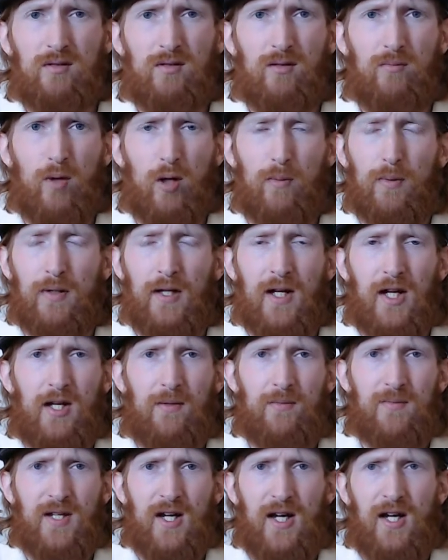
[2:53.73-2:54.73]
MOBA
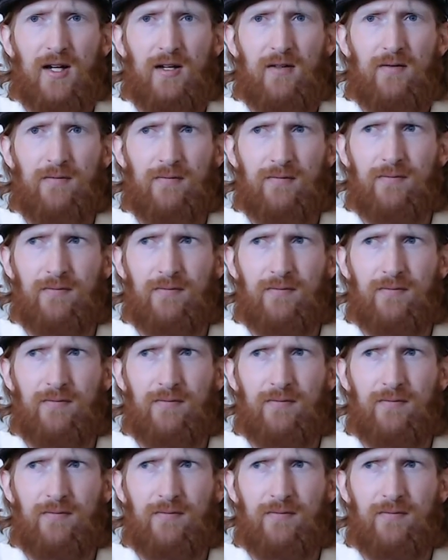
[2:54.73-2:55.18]
games have